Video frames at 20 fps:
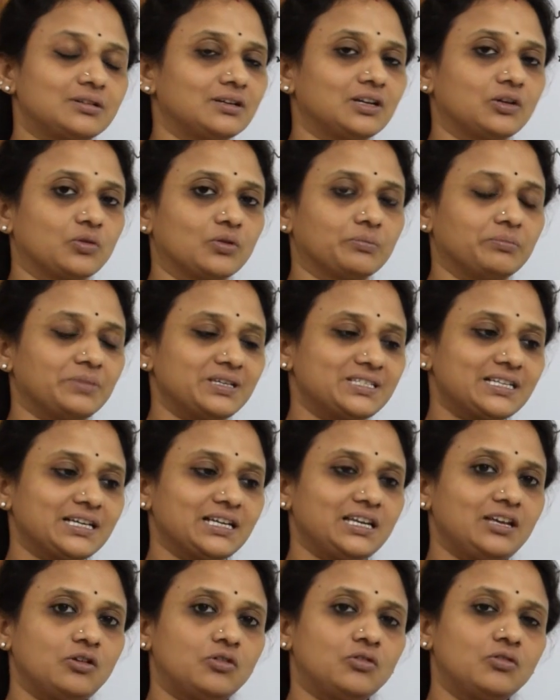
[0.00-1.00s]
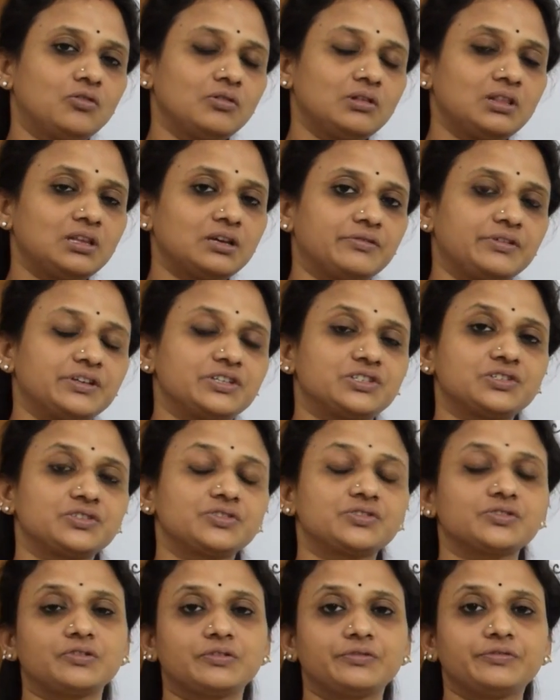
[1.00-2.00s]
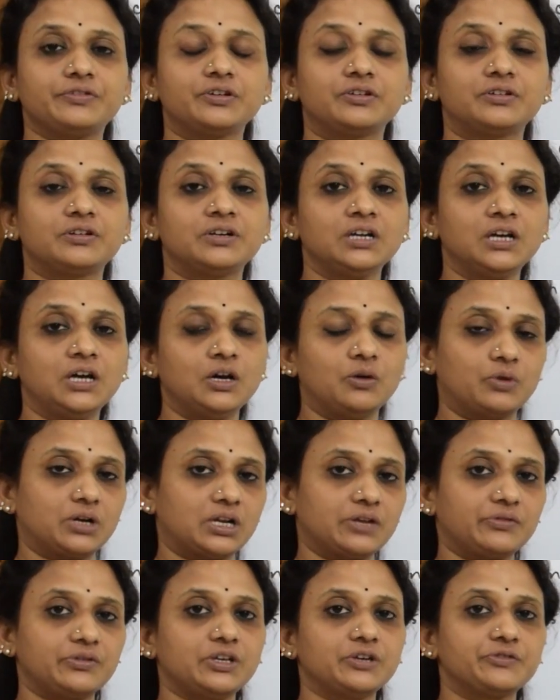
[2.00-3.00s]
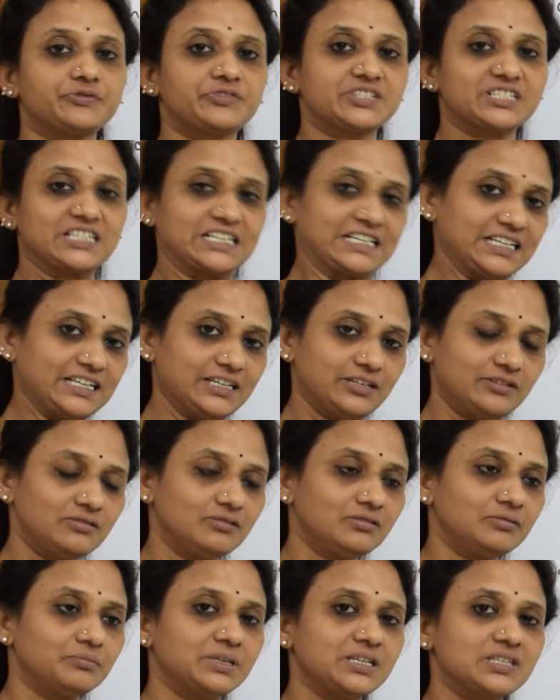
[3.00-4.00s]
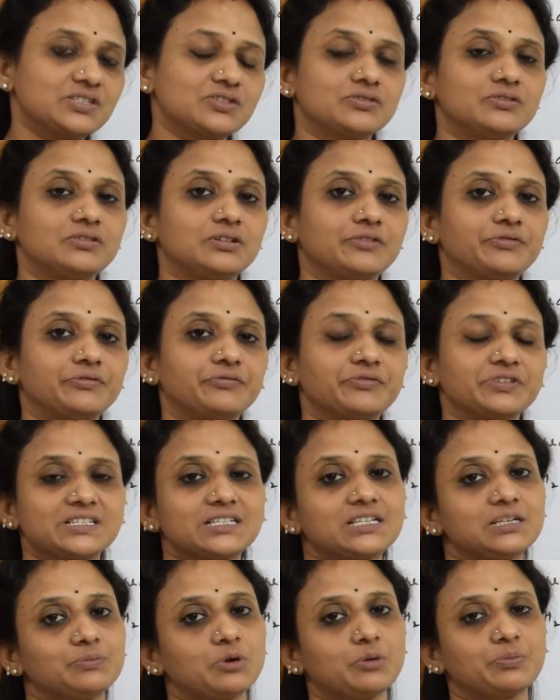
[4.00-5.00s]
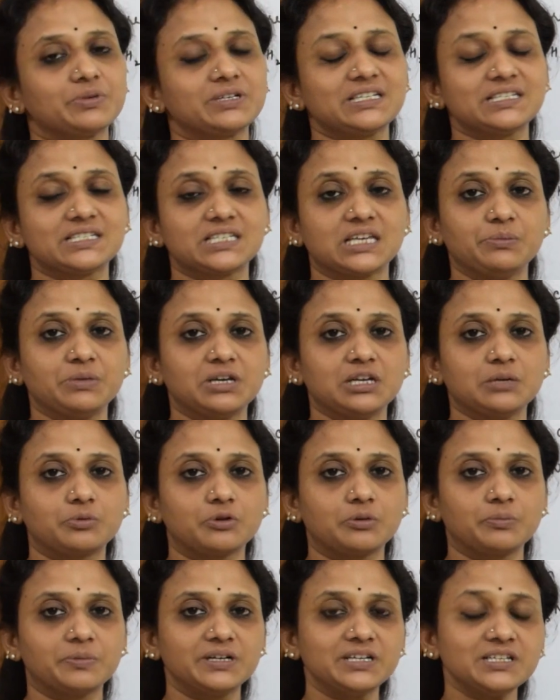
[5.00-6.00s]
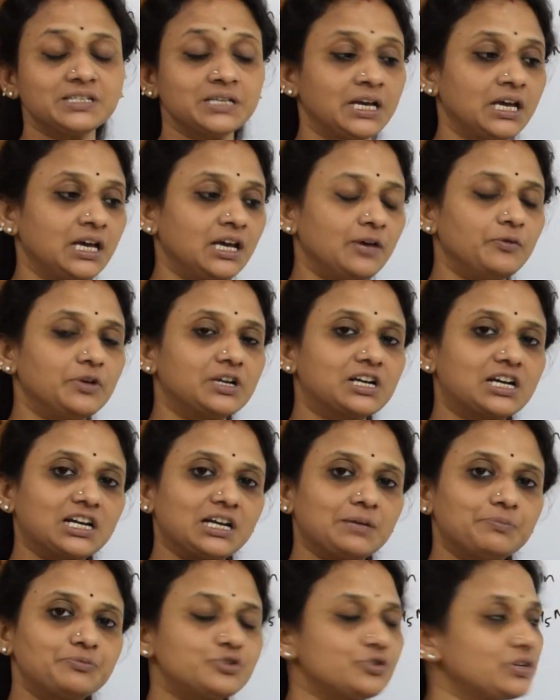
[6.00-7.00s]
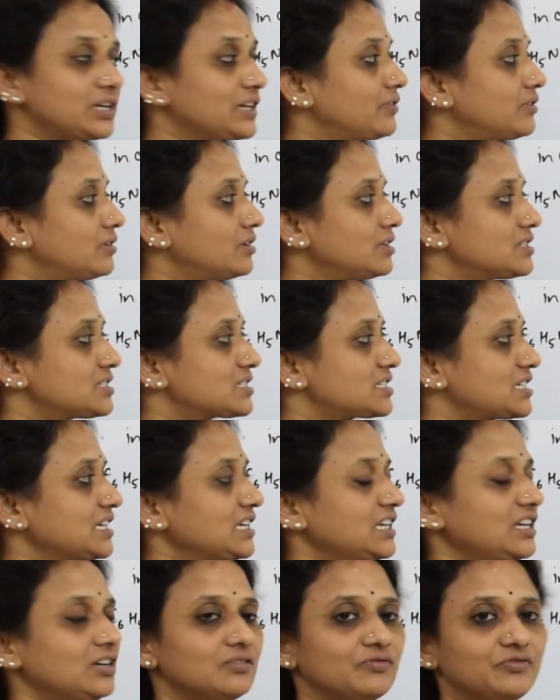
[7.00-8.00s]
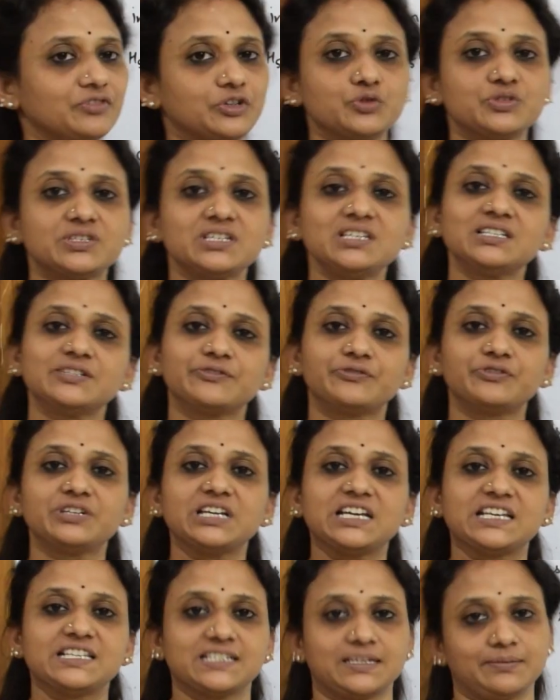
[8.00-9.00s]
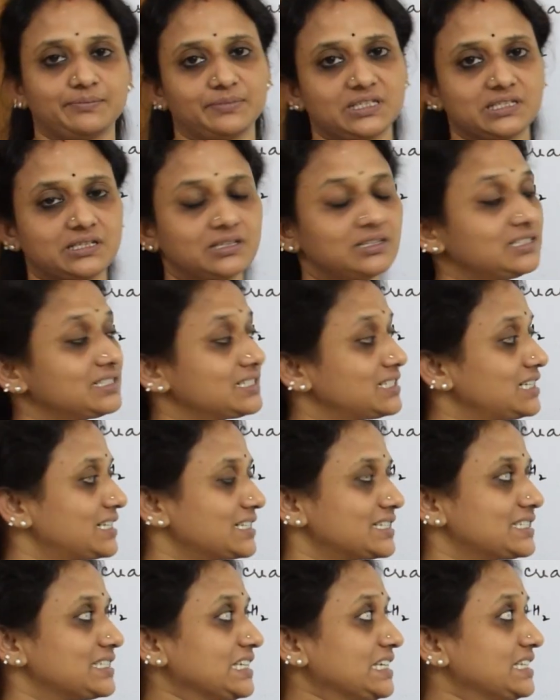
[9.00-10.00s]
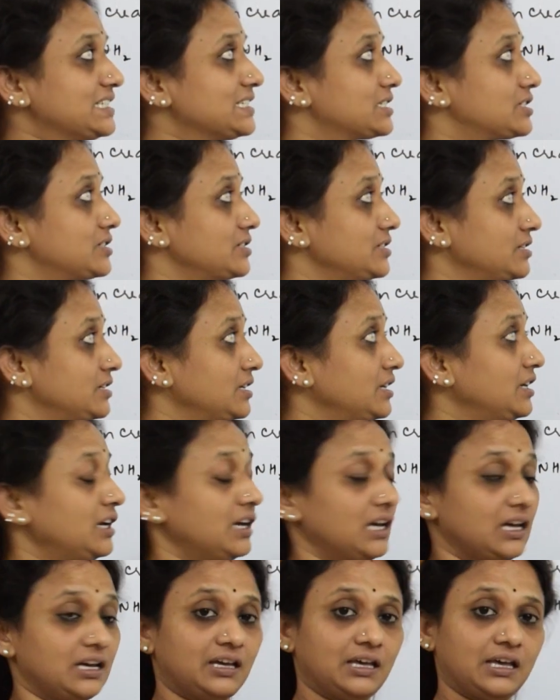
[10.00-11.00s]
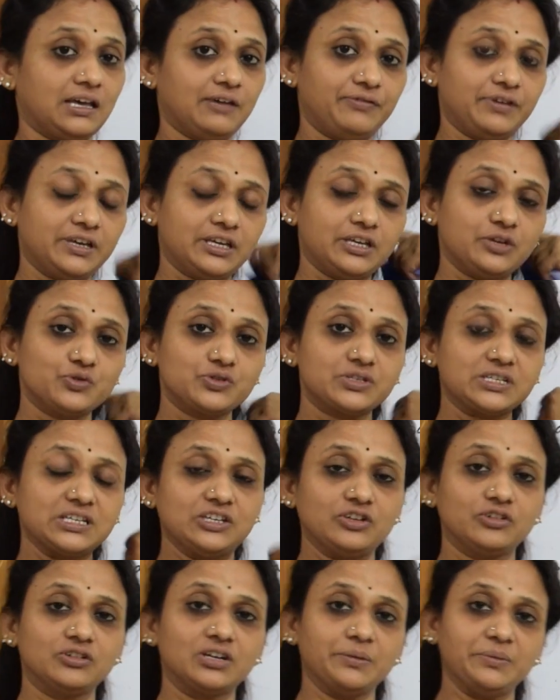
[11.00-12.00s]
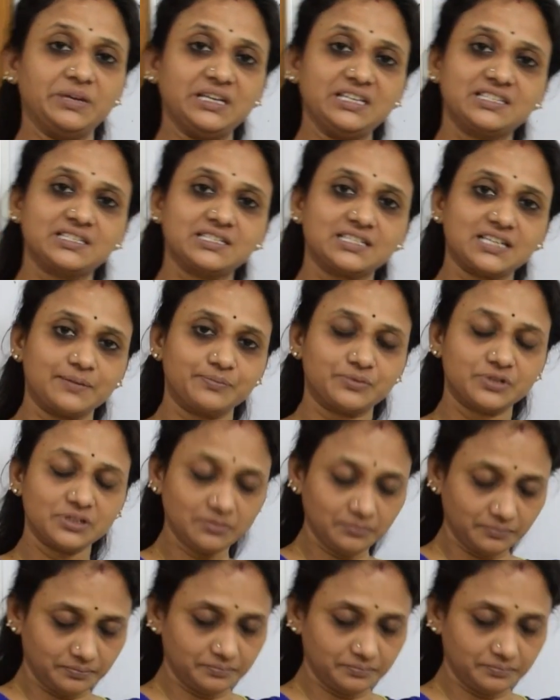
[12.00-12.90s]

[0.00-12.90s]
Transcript: you know, basically all the questions of your whatever you have studied, you know, based on different physical properties, chemical properties, we'll club together and study using different examples. So let us see certain FAQs in your amines chapter.